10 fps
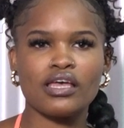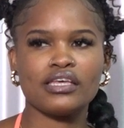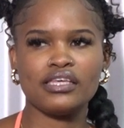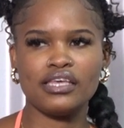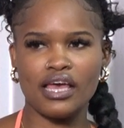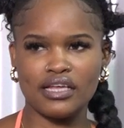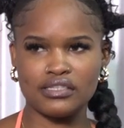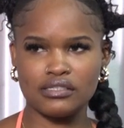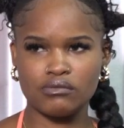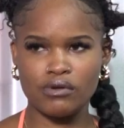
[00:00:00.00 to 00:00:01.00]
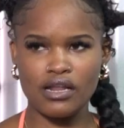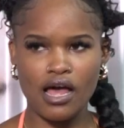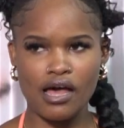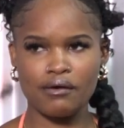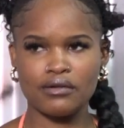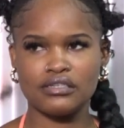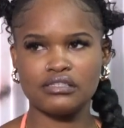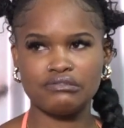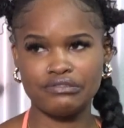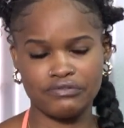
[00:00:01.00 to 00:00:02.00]
Yes, when I
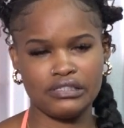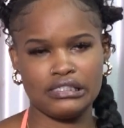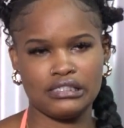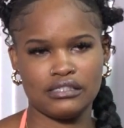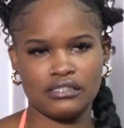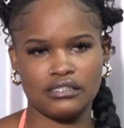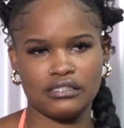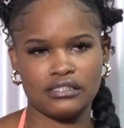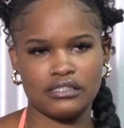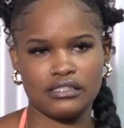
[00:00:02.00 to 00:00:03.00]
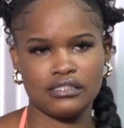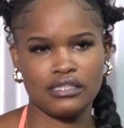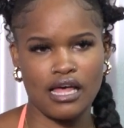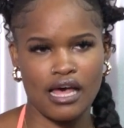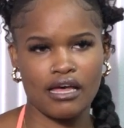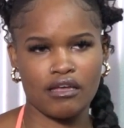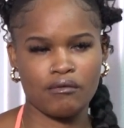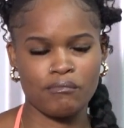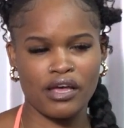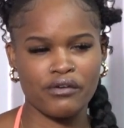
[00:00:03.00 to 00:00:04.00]
was 15, I
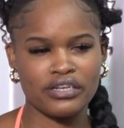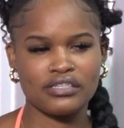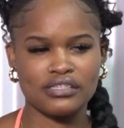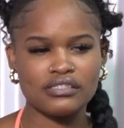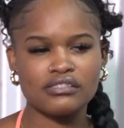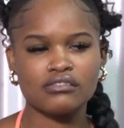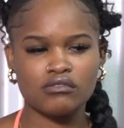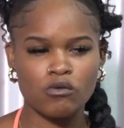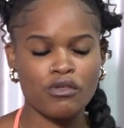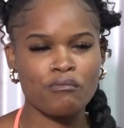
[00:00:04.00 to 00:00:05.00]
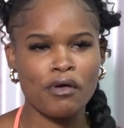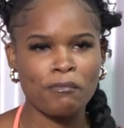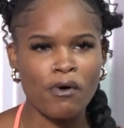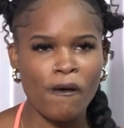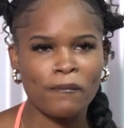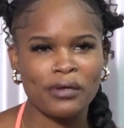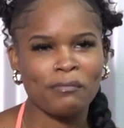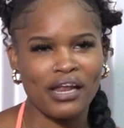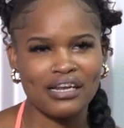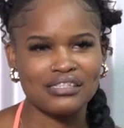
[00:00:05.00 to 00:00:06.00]
migrated with my mom and
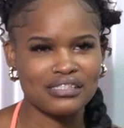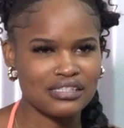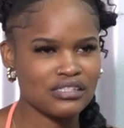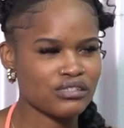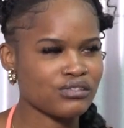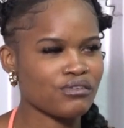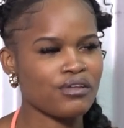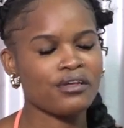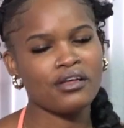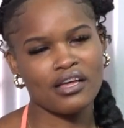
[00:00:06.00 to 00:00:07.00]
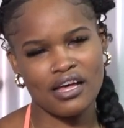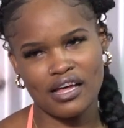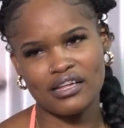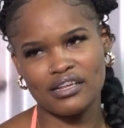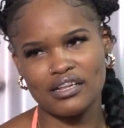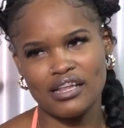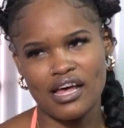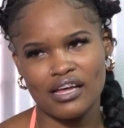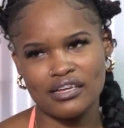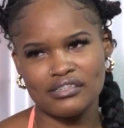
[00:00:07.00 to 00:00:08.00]
my little sister, and
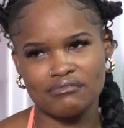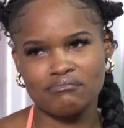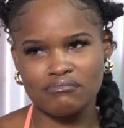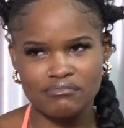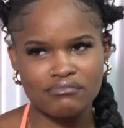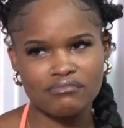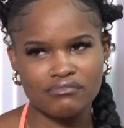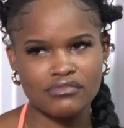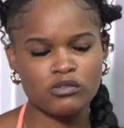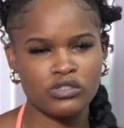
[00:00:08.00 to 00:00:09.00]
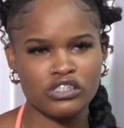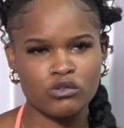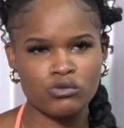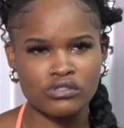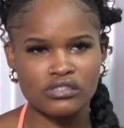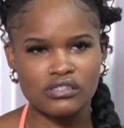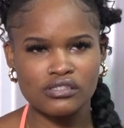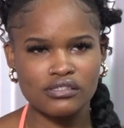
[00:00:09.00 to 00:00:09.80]
I switched schools.